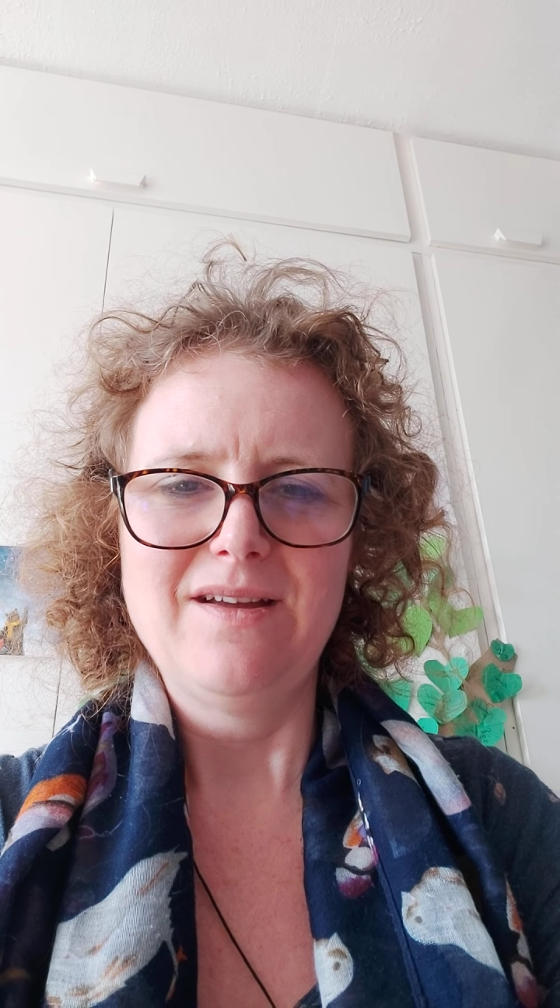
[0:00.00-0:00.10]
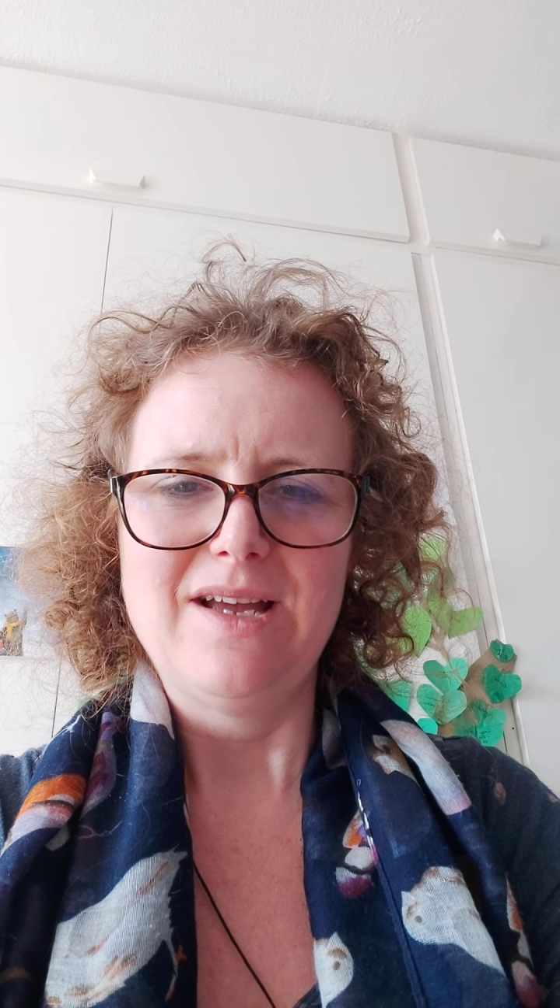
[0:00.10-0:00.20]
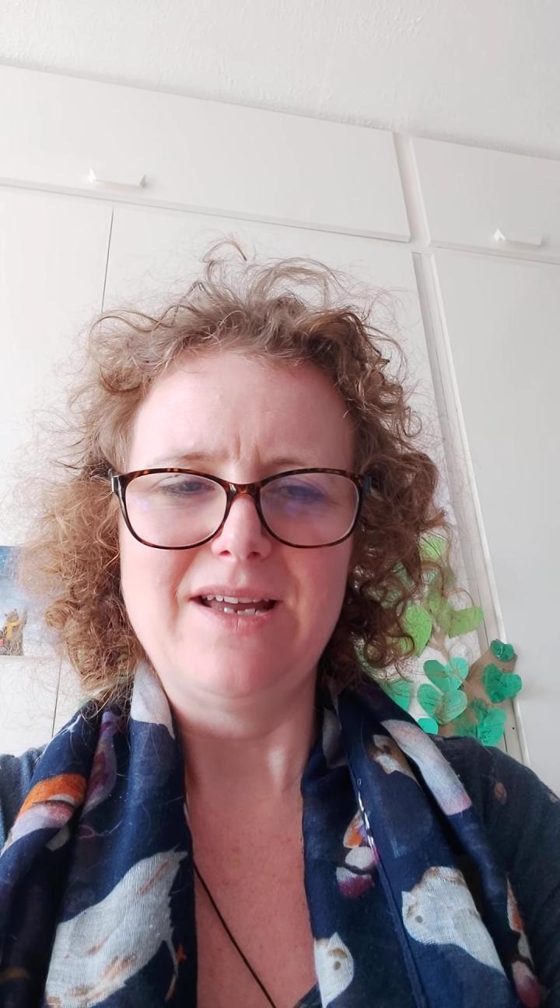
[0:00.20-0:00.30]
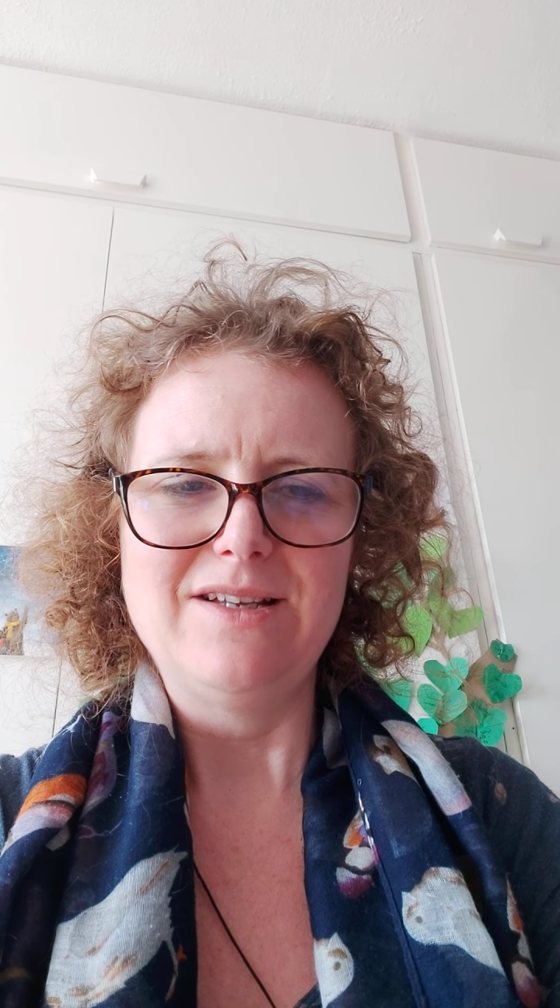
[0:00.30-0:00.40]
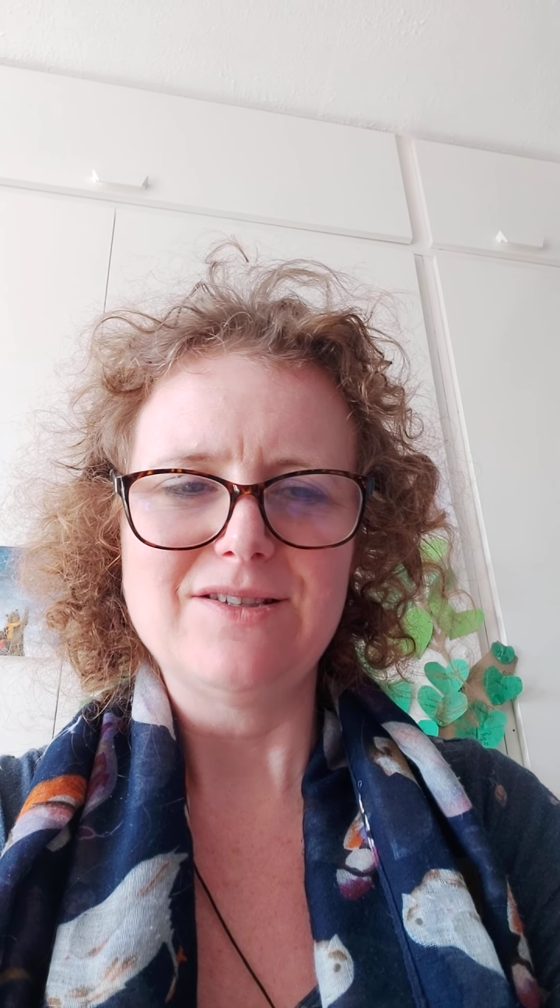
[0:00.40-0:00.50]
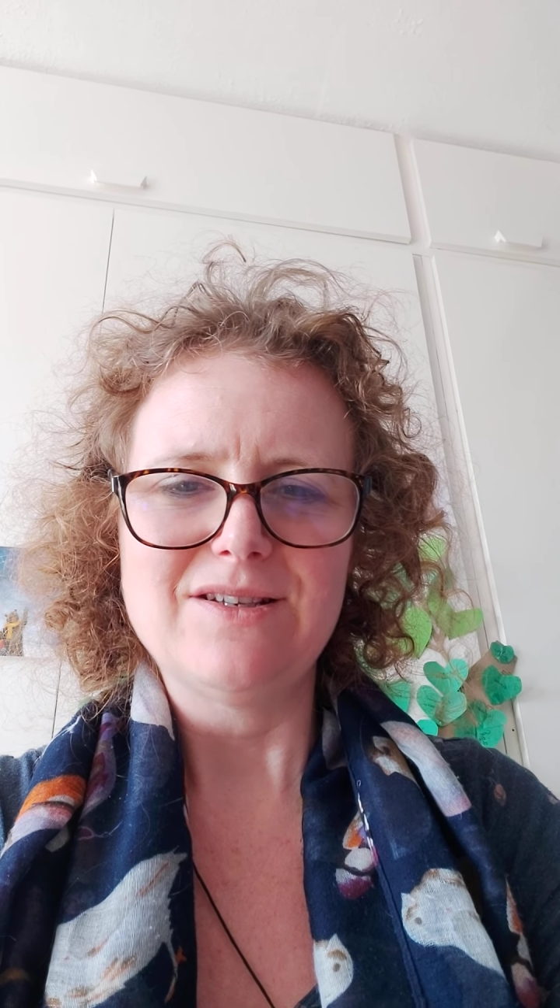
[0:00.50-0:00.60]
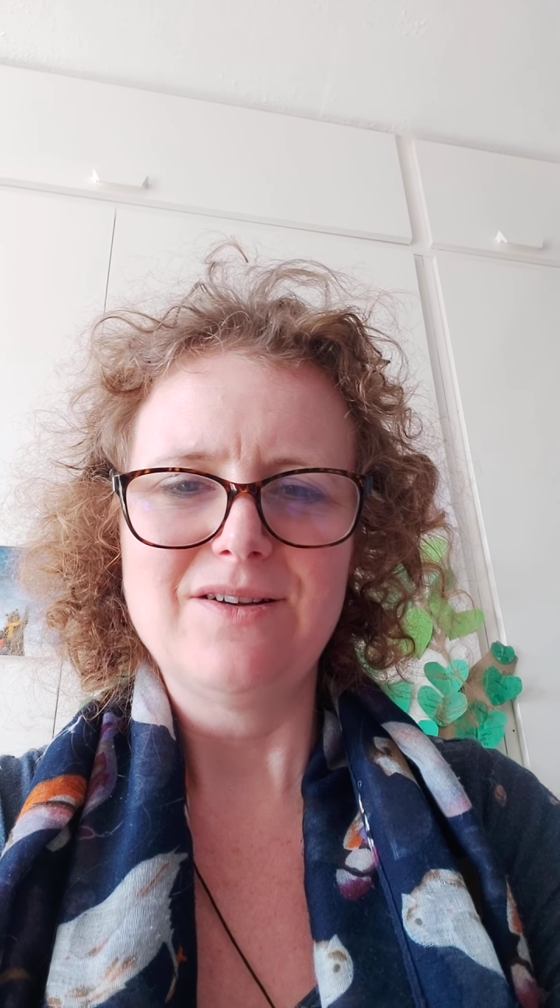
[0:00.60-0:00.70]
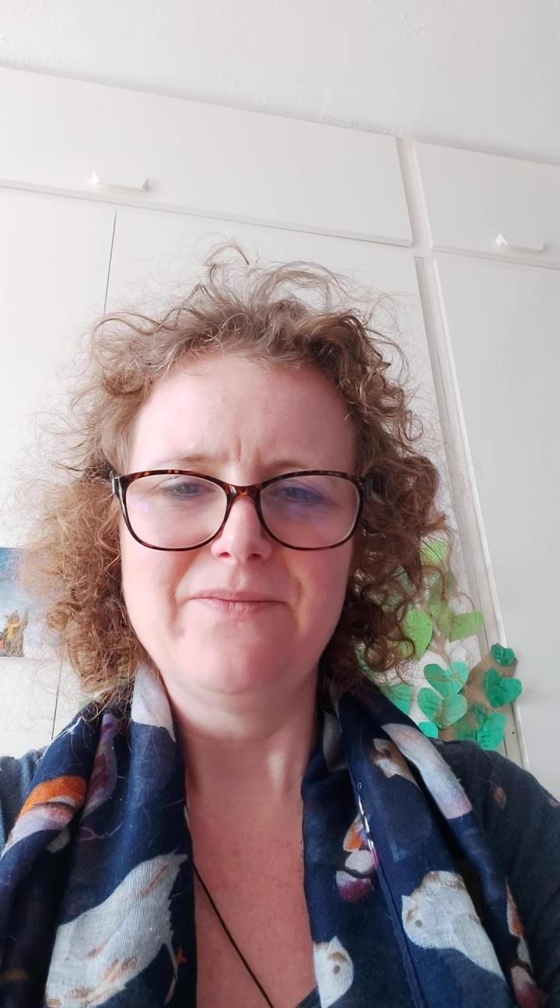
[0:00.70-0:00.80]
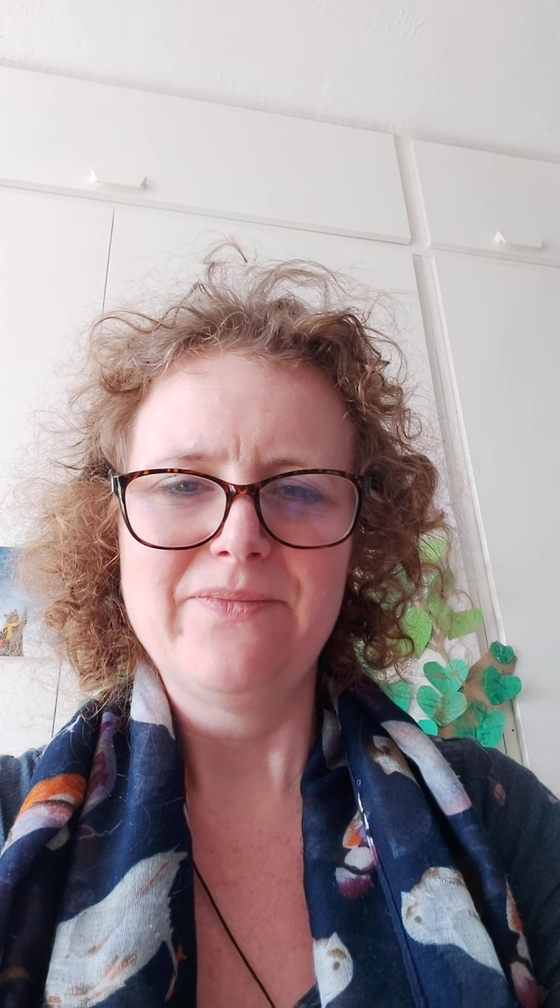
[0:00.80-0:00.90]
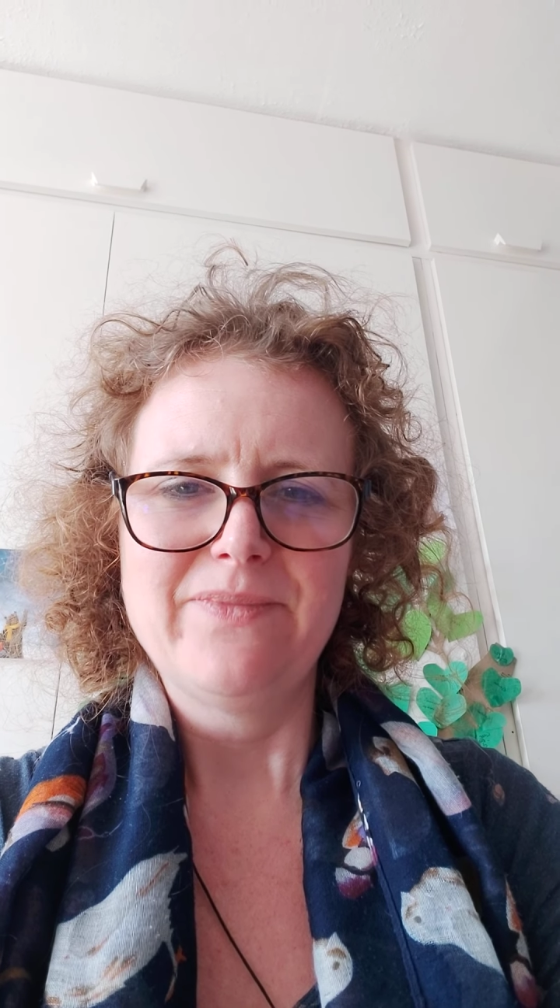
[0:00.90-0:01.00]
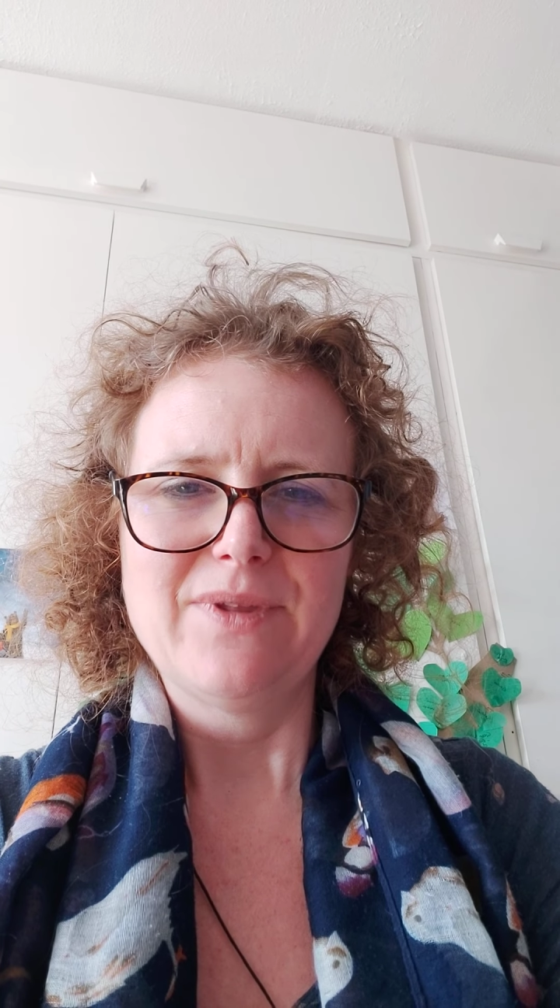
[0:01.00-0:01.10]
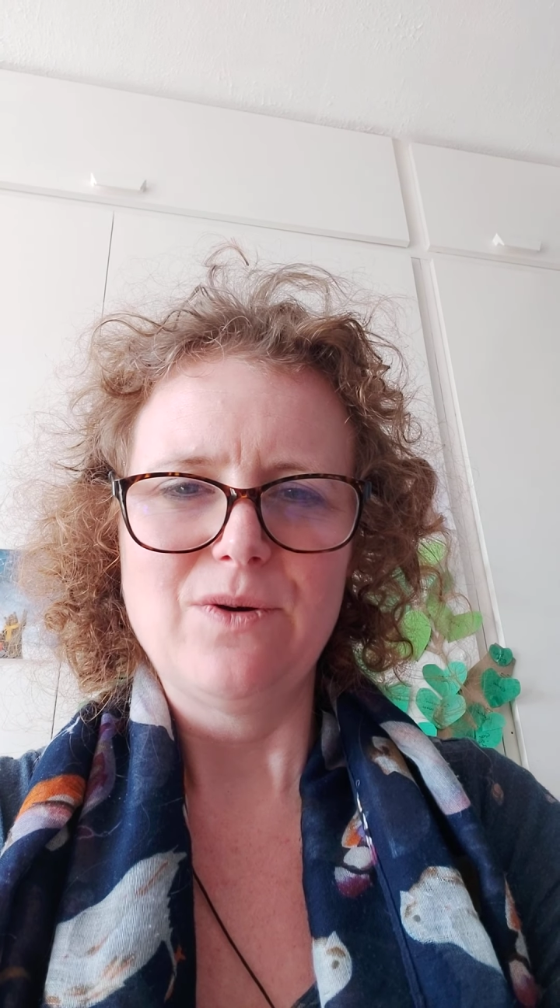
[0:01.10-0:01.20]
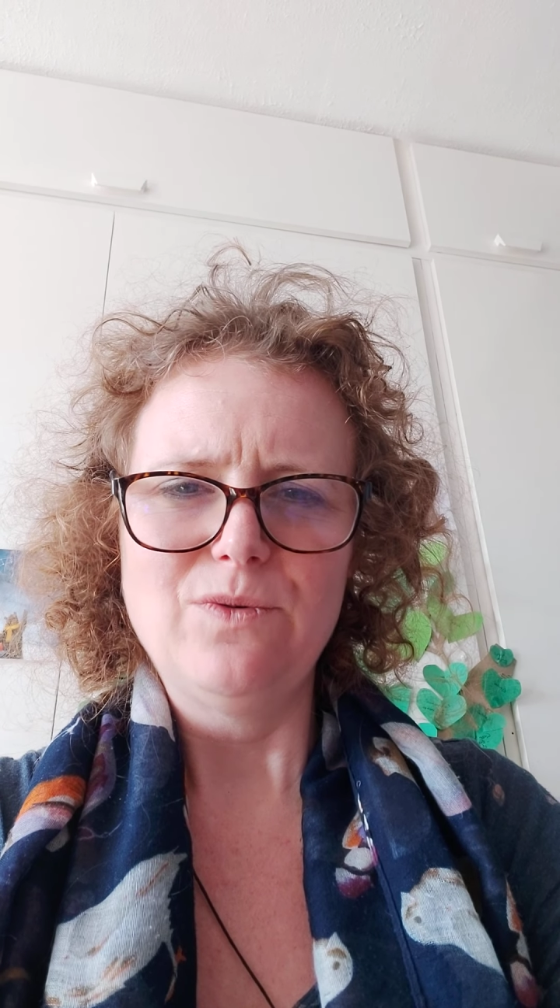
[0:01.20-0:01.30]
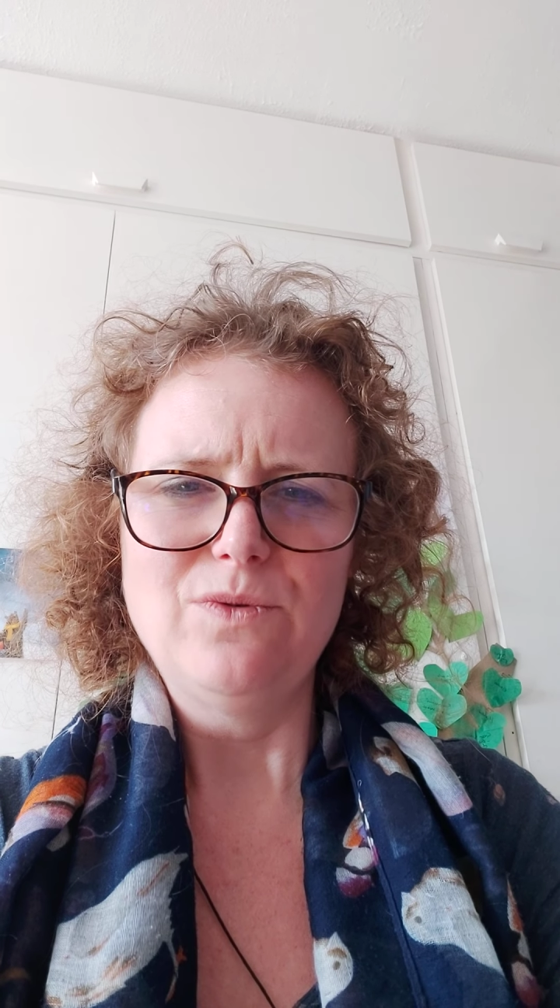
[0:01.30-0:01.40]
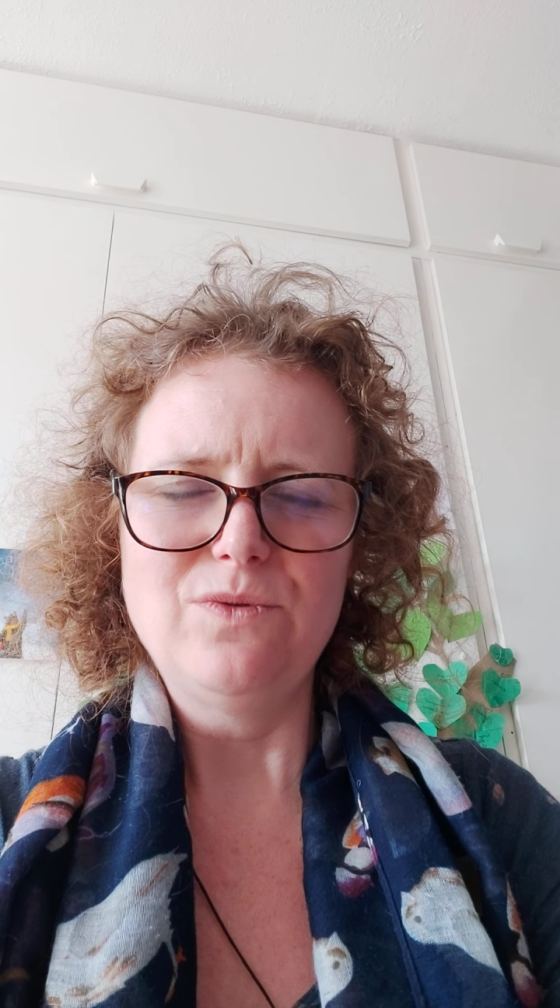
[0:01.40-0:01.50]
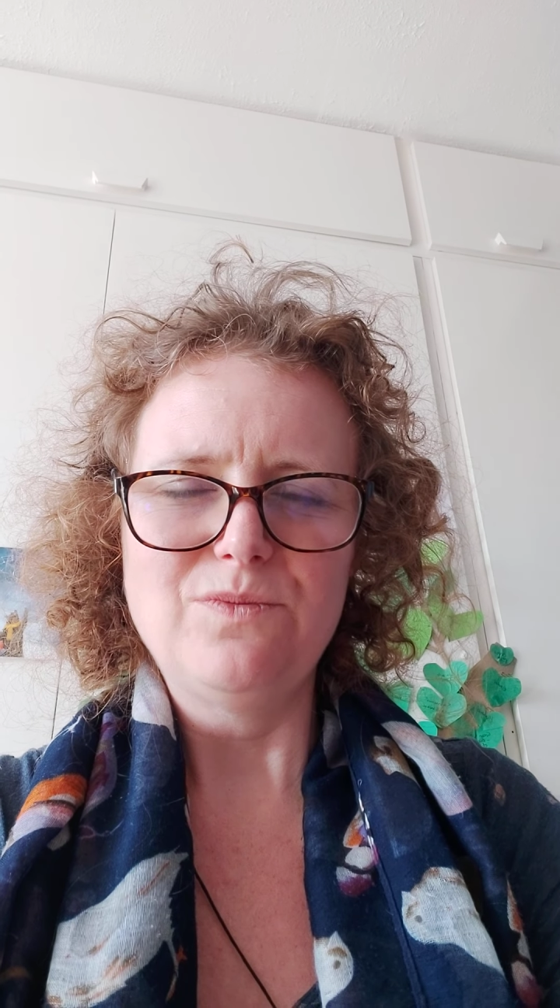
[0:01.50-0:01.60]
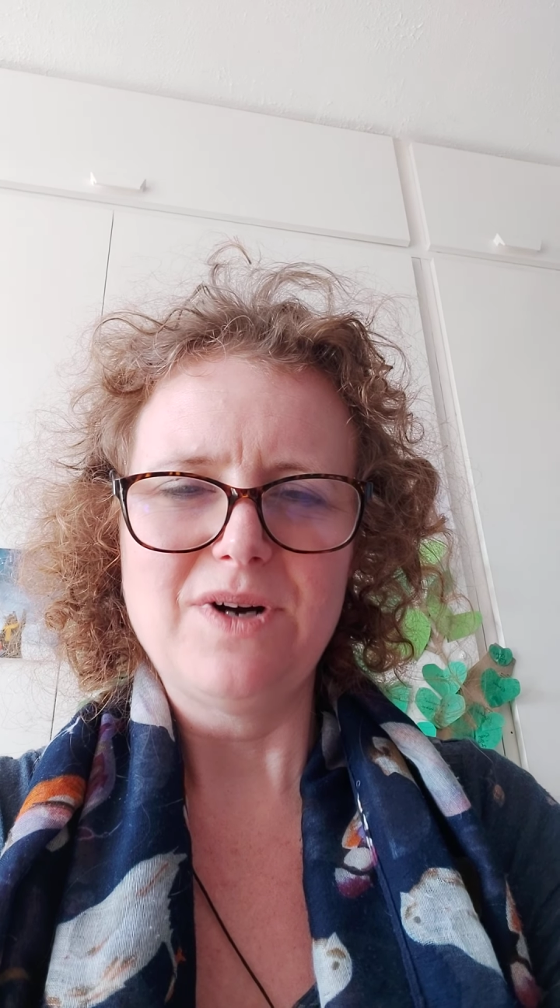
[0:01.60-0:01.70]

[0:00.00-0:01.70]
And it's all